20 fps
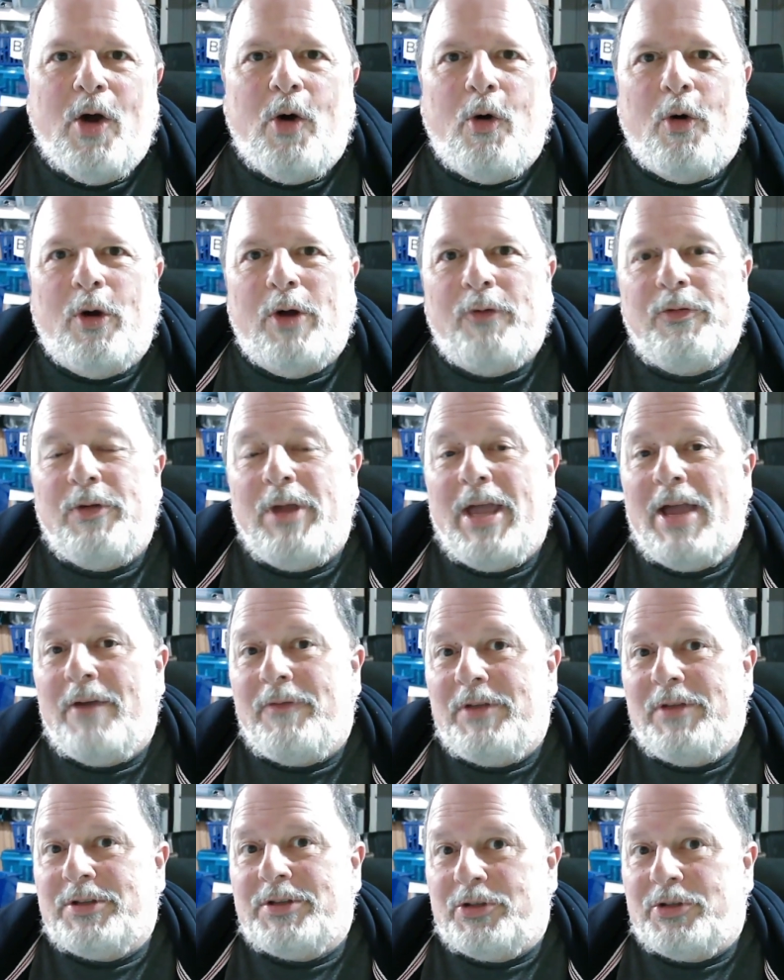or if you have
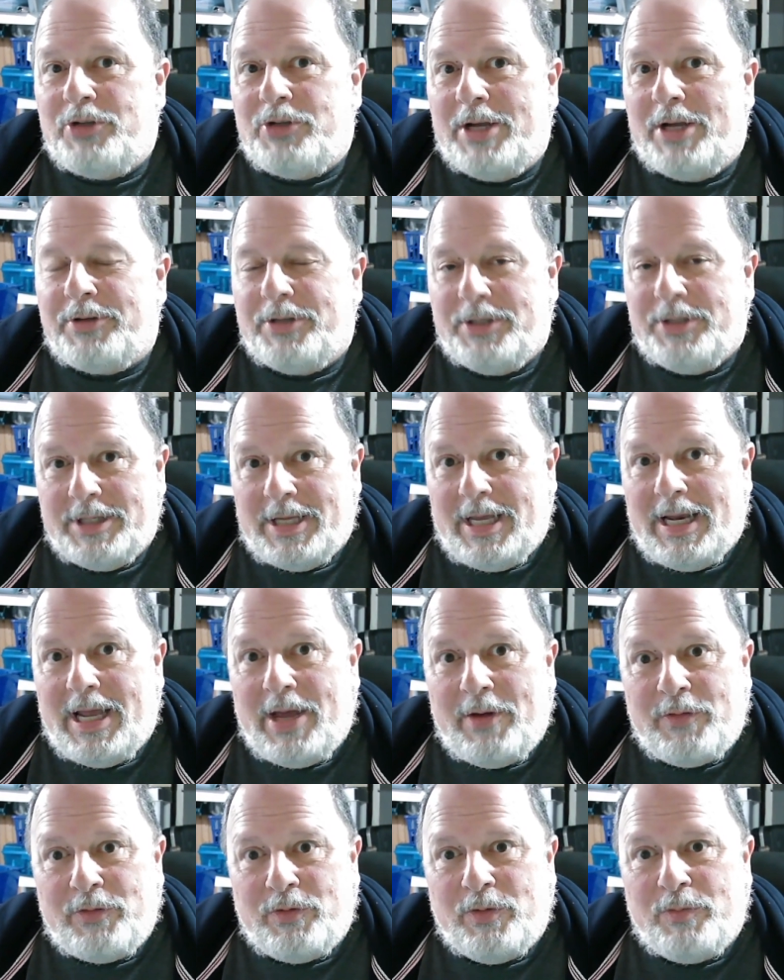any suggestions on
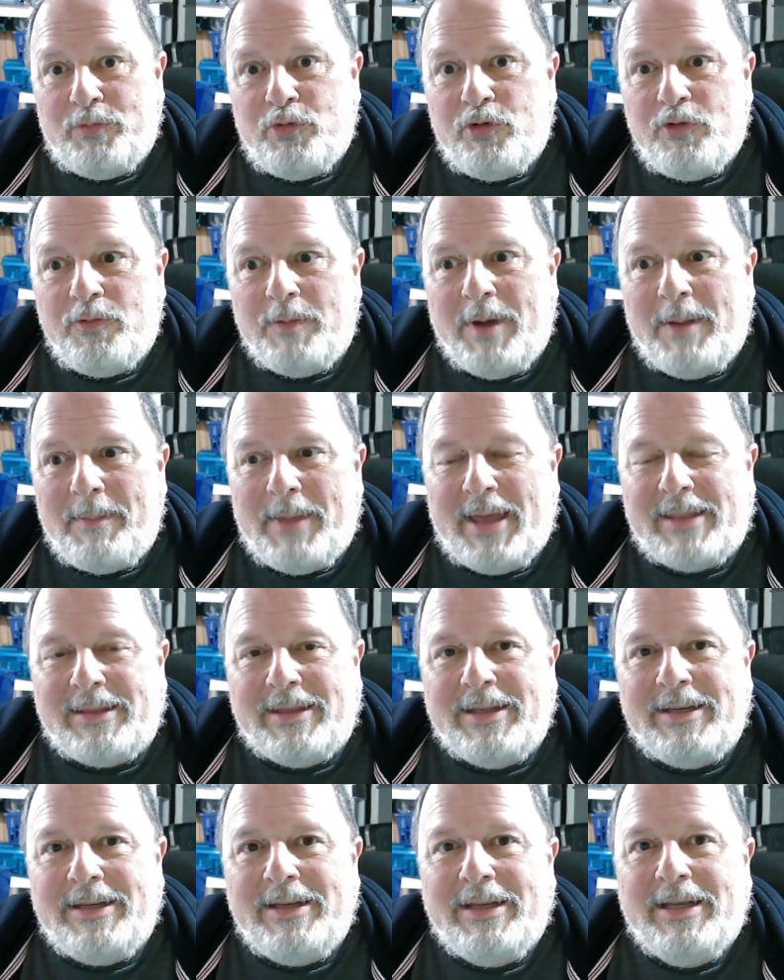how to improve my
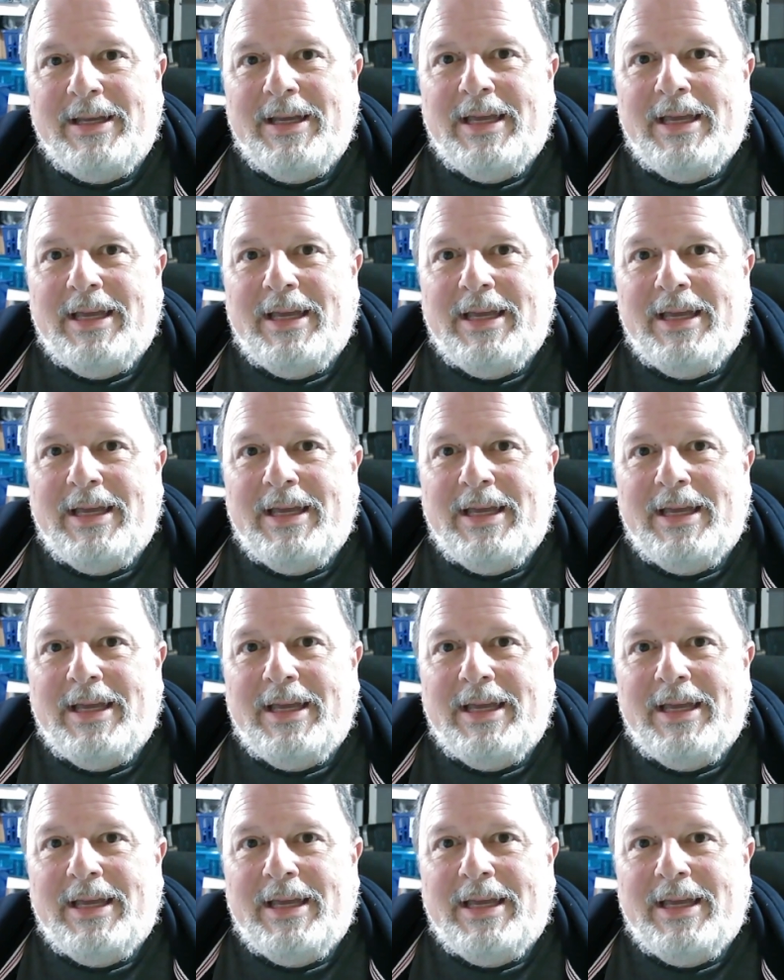method.